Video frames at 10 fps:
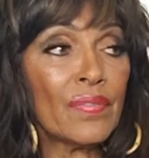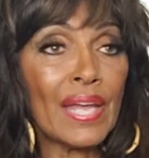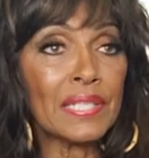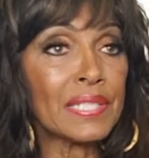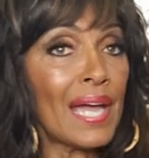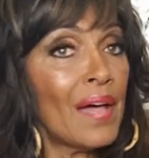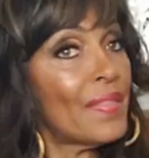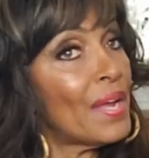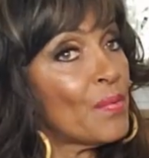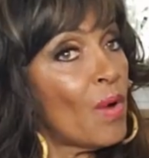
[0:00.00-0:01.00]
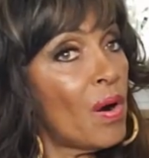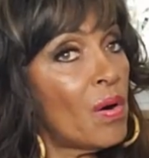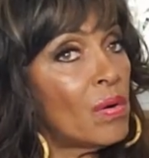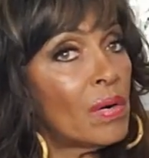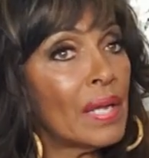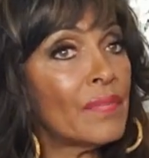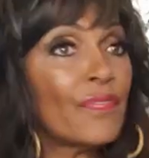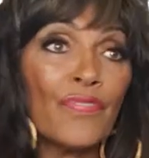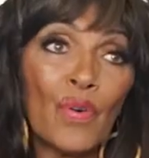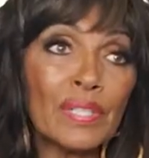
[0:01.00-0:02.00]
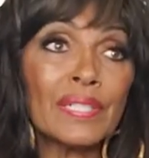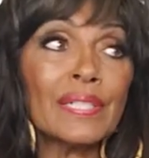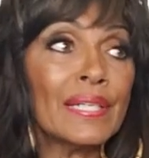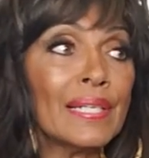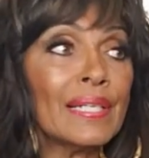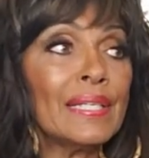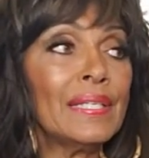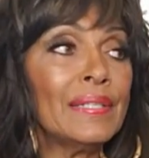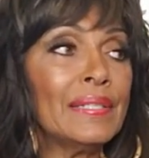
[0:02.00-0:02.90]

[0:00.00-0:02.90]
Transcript: that's how they roll, unfortunately.